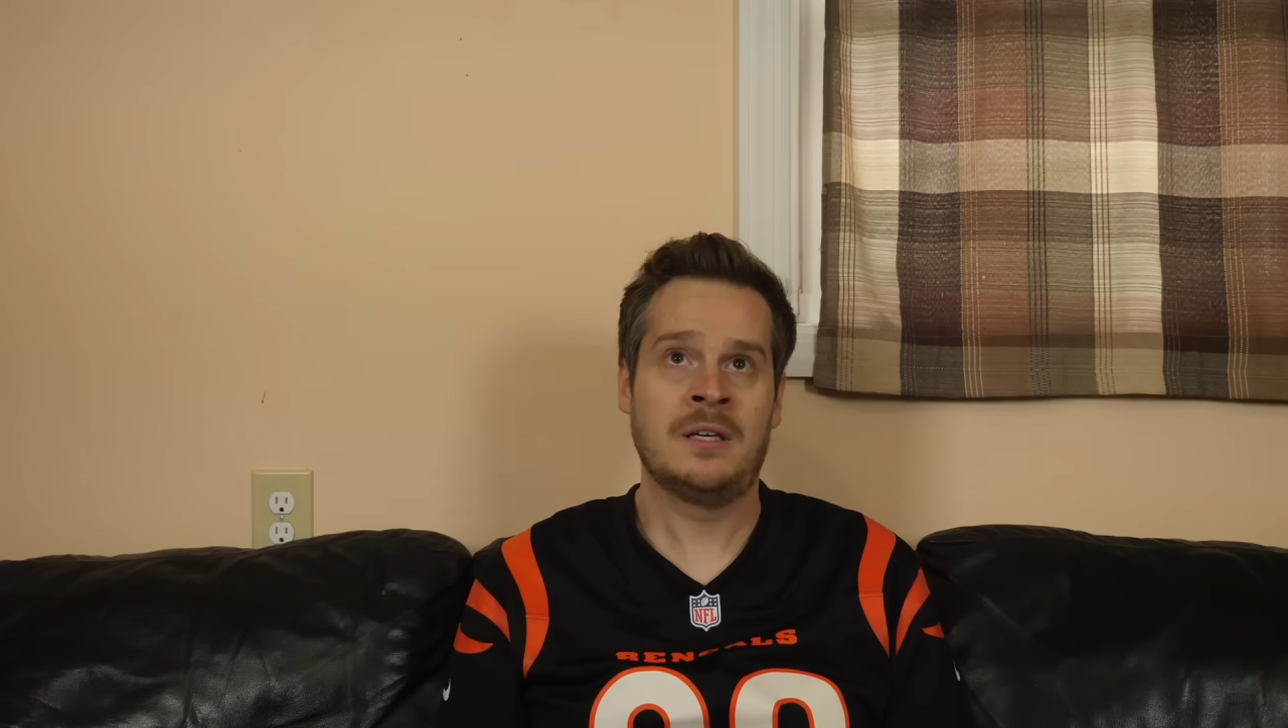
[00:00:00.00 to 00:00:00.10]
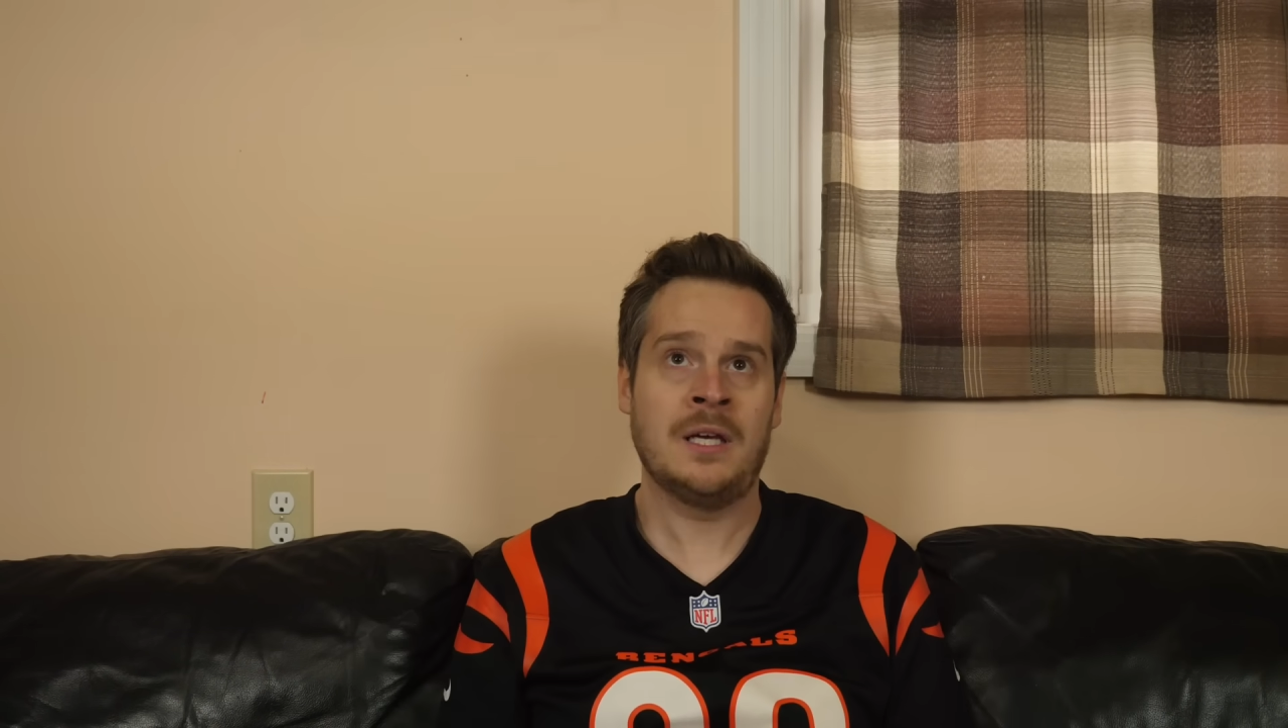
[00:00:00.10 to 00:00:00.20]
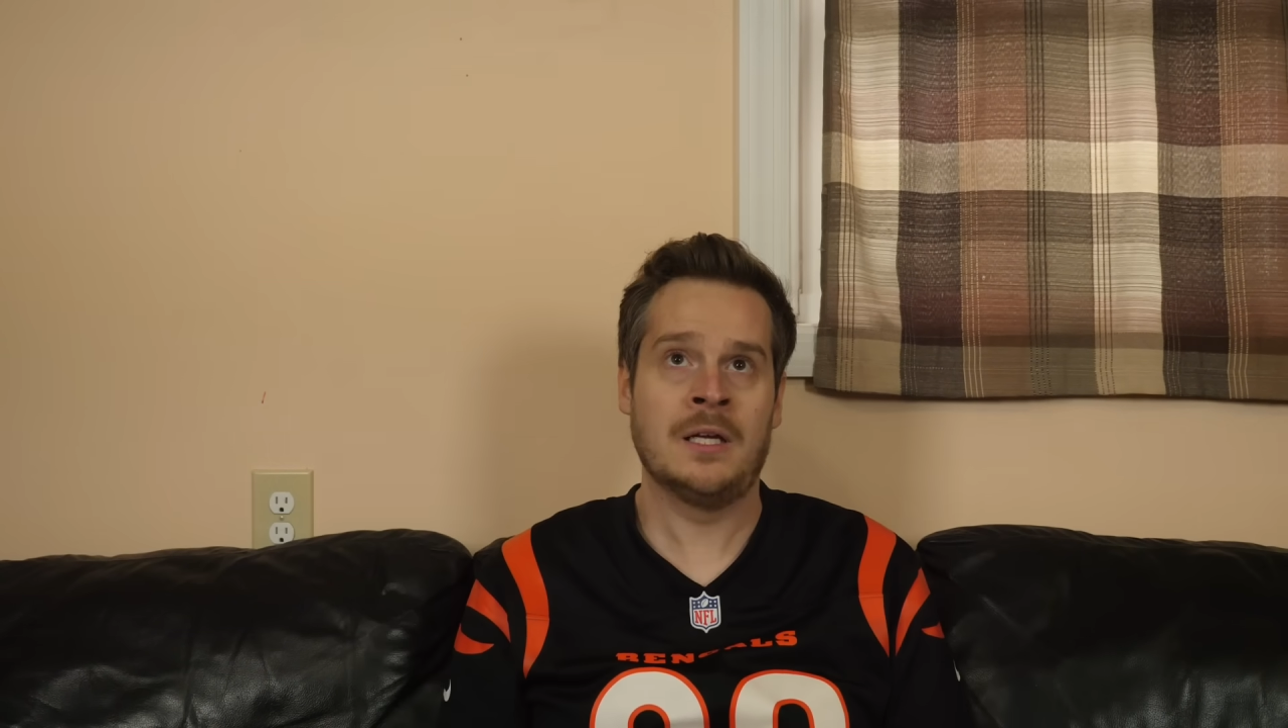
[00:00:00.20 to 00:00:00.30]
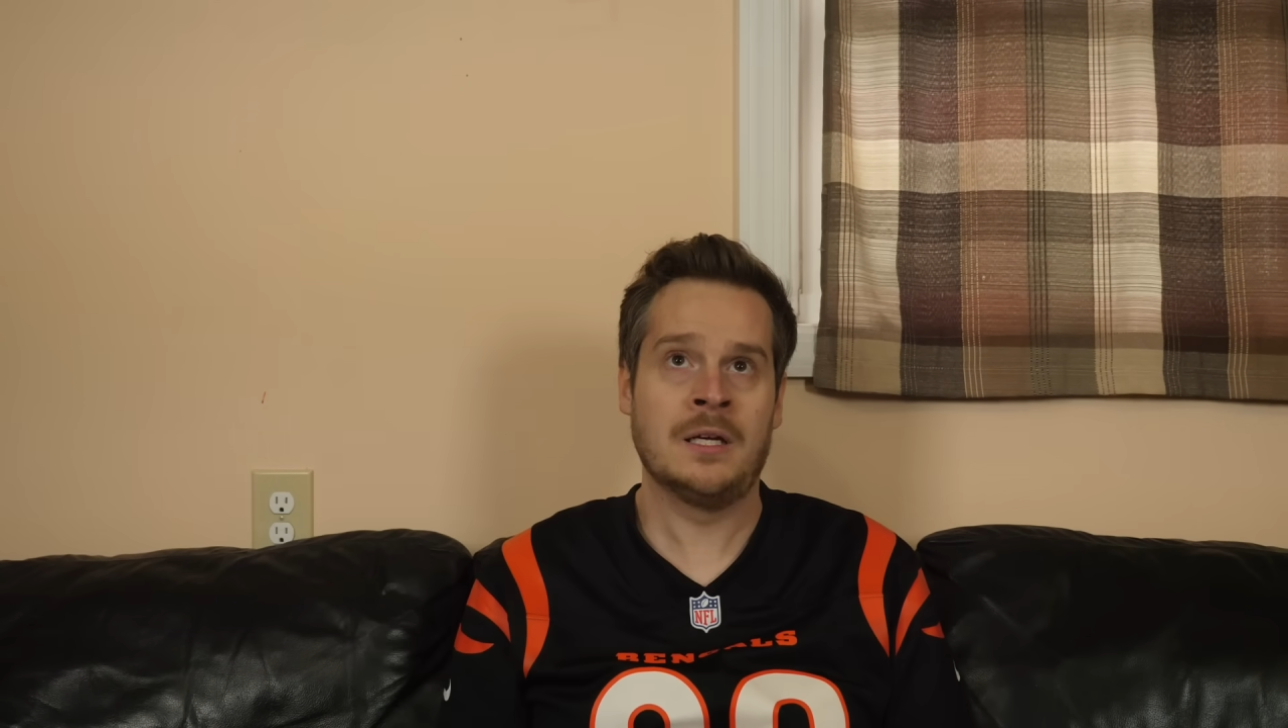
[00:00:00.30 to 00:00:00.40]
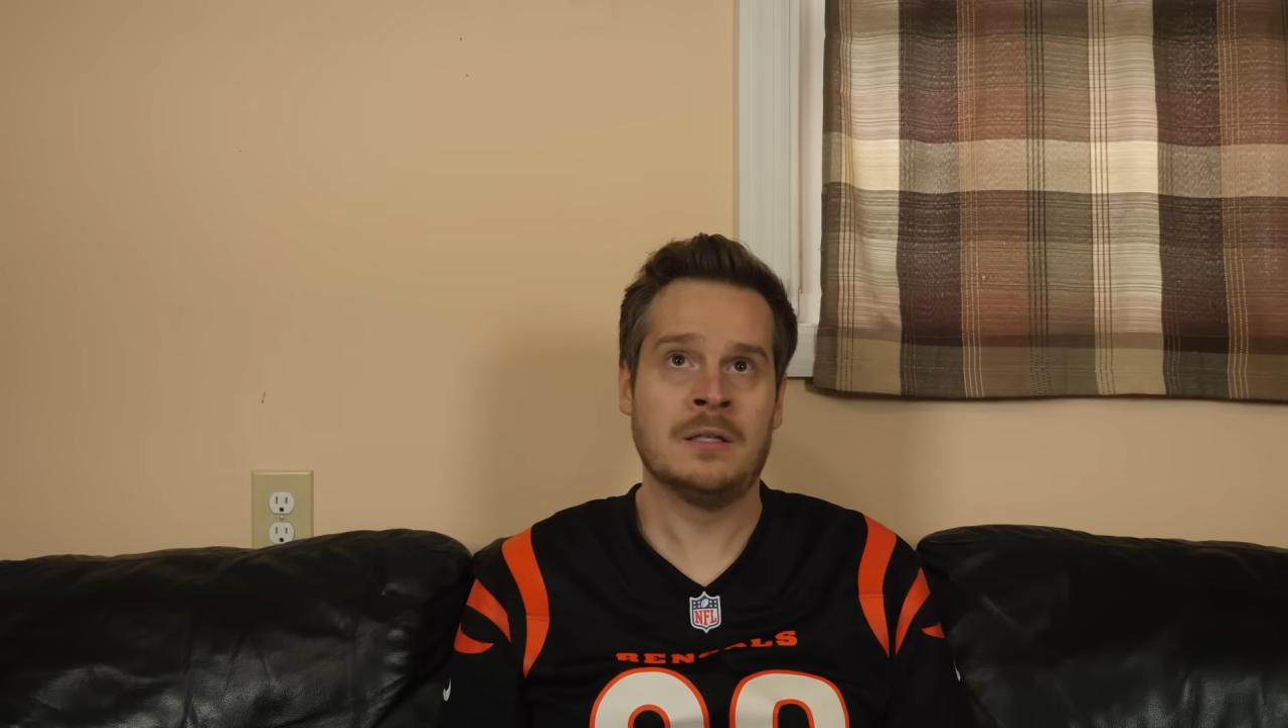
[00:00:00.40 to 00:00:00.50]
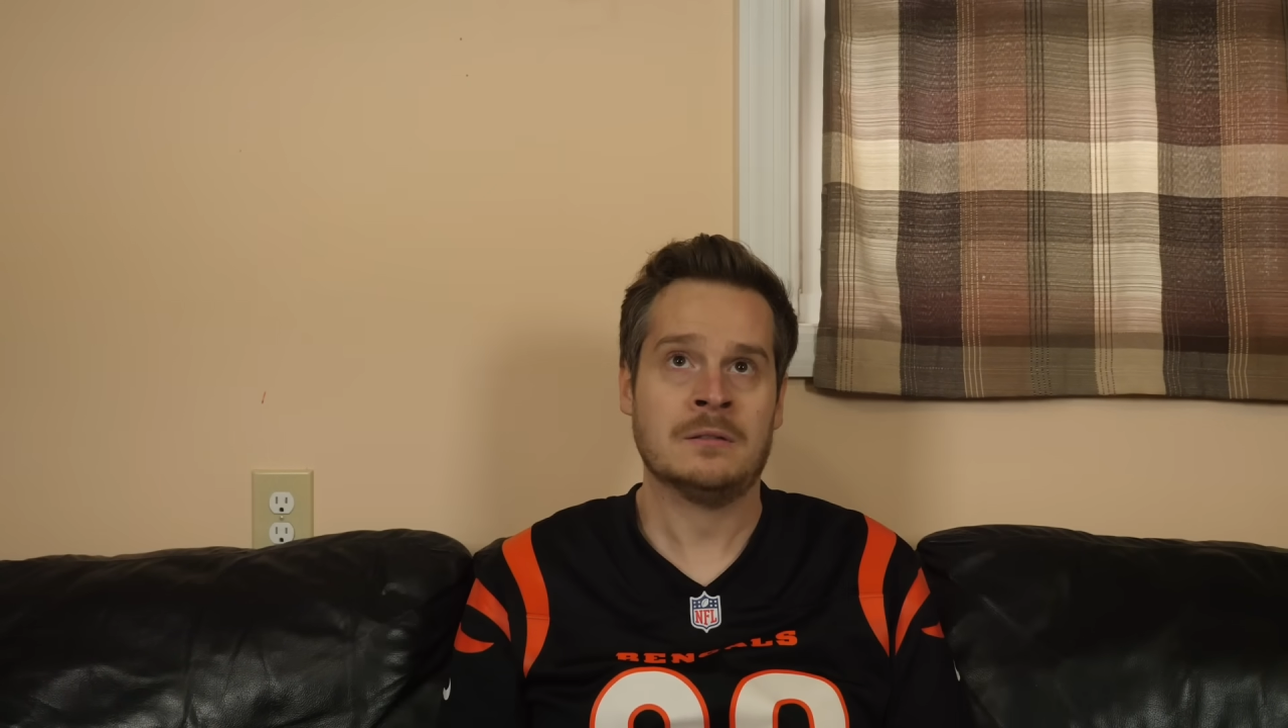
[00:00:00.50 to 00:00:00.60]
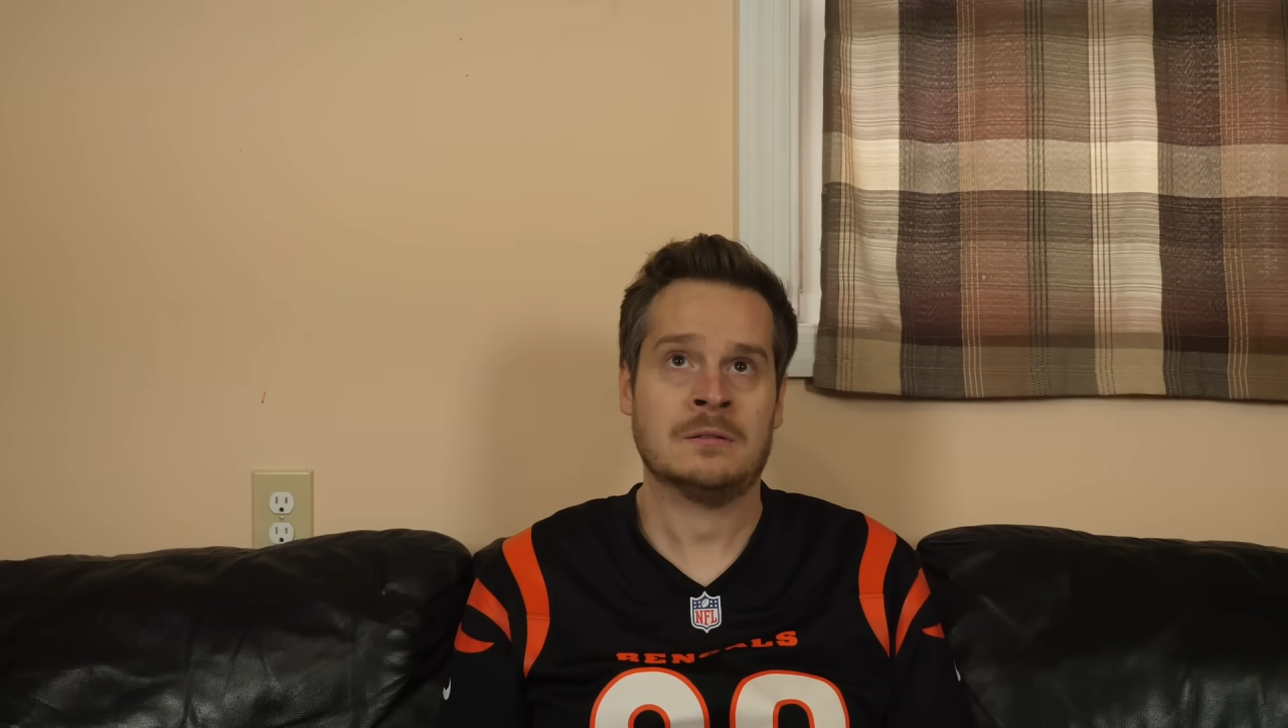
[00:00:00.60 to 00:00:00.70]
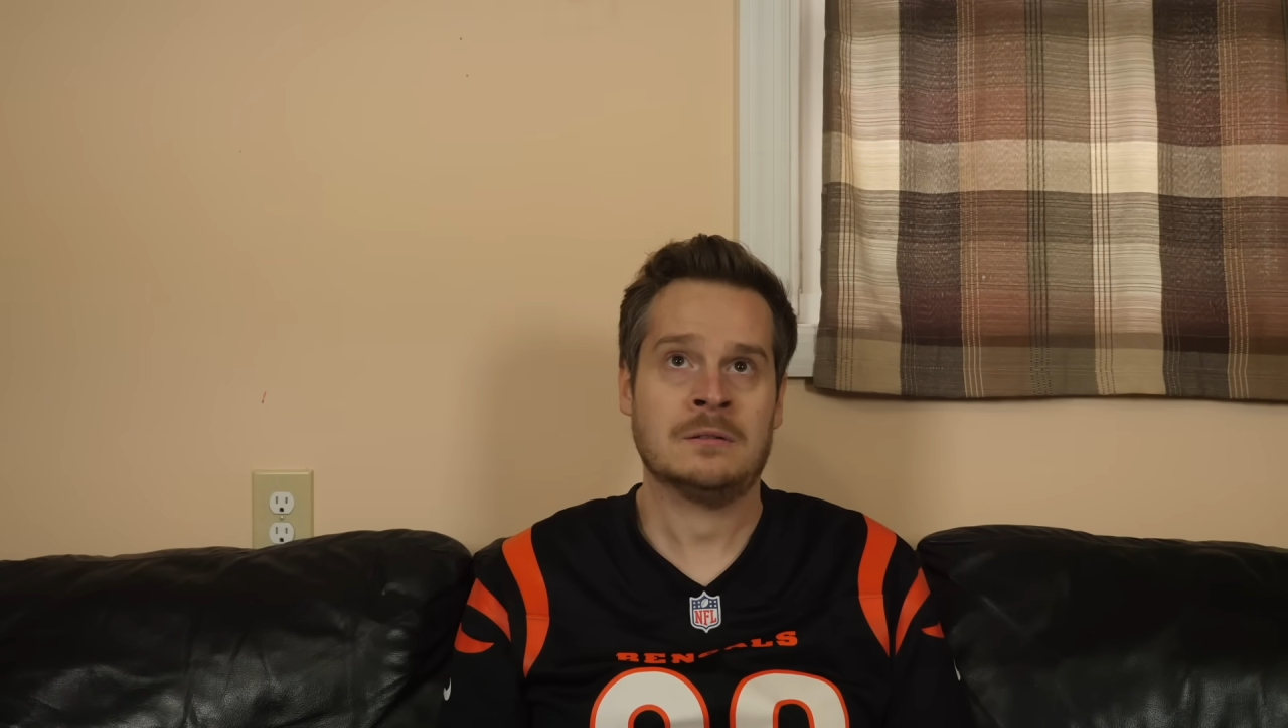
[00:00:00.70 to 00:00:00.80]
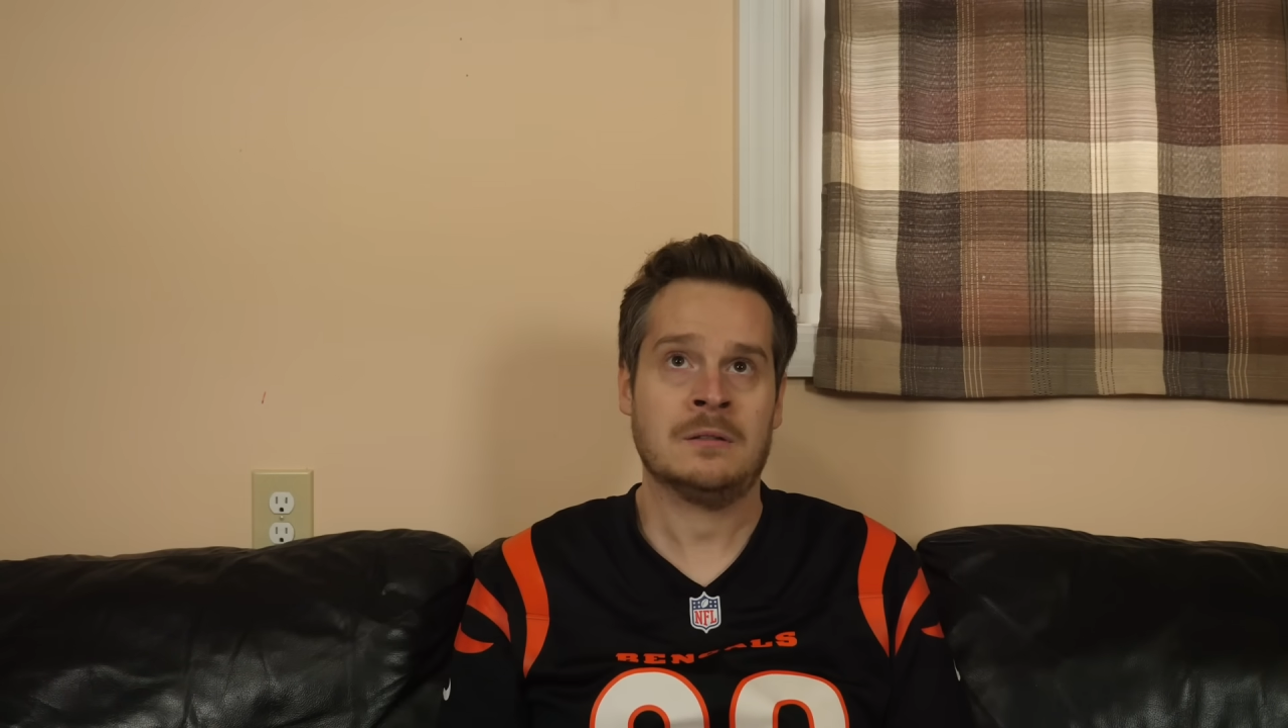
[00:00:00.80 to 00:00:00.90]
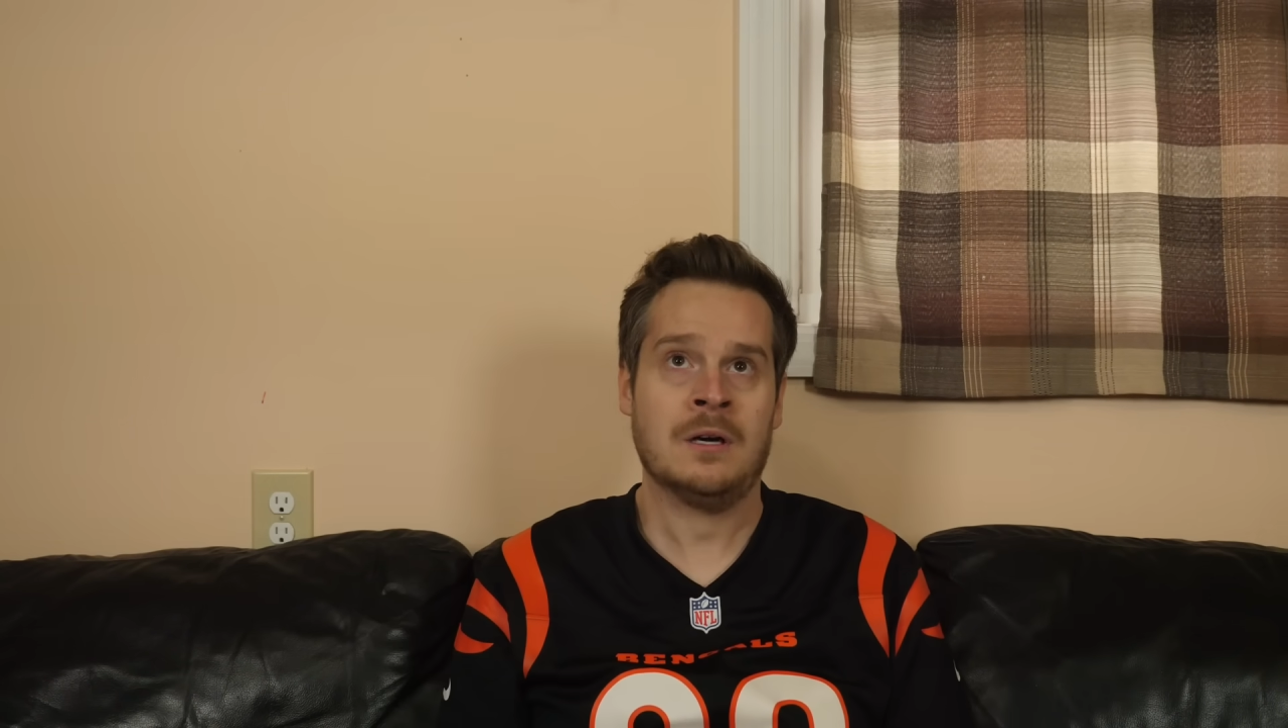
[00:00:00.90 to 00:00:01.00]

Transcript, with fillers: Kitty